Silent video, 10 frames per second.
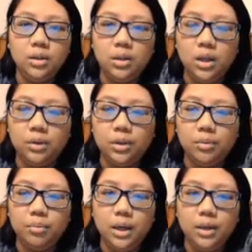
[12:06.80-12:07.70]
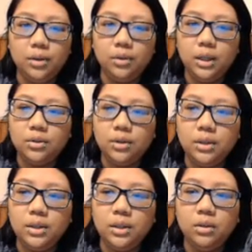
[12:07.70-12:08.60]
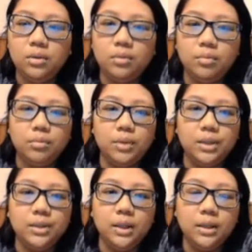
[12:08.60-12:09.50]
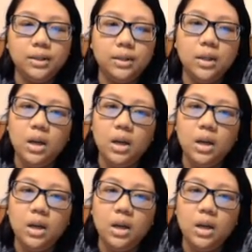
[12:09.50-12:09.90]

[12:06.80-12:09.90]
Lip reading: gonna manually enter this in, press next.